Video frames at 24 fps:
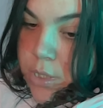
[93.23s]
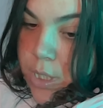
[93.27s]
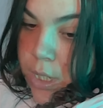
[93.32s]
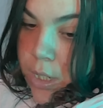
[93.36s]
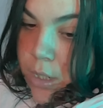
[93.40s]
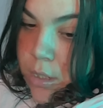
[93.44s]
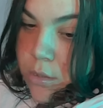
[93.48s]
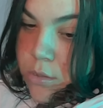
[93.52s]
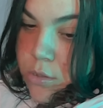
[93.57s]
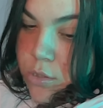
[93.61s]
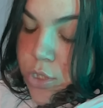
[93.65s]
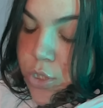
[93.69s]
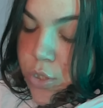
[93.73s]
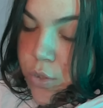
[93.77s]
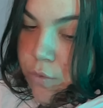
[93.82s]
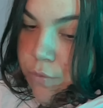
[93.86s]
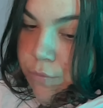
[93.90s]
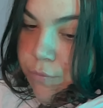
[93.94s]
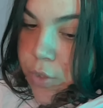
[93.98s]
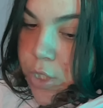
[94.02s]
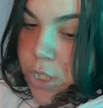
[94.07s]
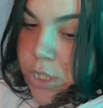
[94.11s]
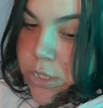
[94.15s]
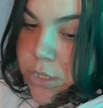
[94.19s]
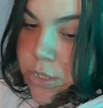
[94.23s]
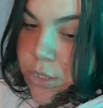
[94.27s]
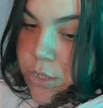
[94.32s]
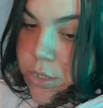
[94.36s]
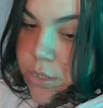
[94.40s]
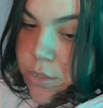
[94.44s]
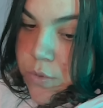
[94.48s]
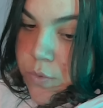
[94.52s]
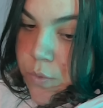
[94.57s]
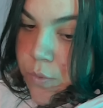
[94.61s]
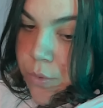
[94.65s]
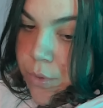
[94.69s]
like tooth
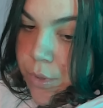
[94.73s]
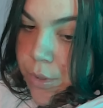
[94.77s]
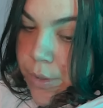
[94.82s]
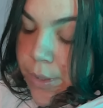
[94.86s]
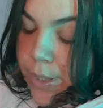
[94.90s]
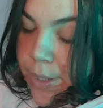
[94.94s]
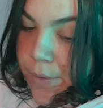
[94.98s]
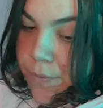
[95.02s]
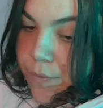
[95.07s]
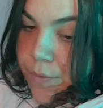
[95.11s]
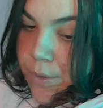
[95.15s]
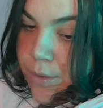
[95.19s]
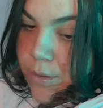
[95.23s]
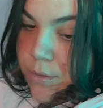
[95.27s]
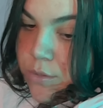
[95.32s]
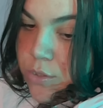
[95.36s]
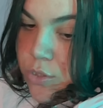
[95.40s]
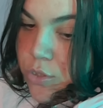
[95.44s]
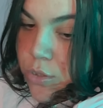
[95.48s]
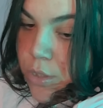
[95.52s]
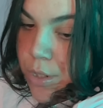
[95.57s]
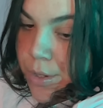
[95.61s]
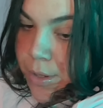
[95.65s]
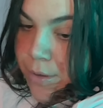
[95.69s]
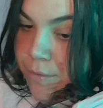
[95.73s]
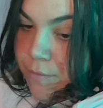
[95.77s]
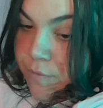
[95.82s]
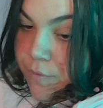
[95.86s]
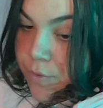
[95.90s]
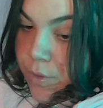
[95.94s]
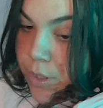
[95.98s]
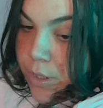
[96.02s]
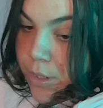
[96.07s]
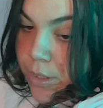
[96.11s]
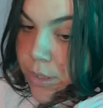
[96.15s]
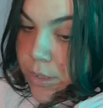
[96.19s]
flossers or like the string
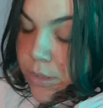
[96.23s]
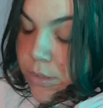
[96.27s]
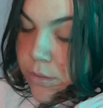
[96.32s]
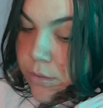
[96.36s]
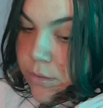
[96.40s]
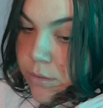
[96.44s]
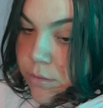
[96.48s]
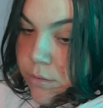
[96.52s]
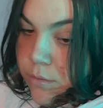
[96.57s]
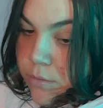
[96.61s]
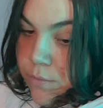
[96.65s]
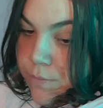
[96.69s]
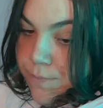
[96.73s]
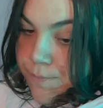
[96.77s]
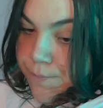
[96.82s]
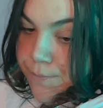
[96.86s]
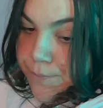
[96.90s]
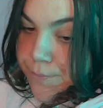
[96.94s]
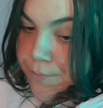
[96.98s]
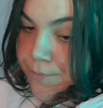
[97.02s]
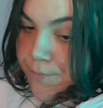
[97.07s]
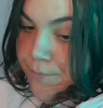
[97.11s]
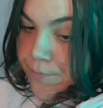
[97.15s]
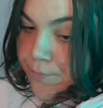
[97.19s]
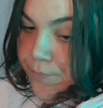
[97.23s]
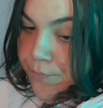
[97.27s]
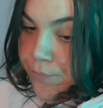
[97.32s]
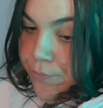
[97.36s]
floss? I use the tooth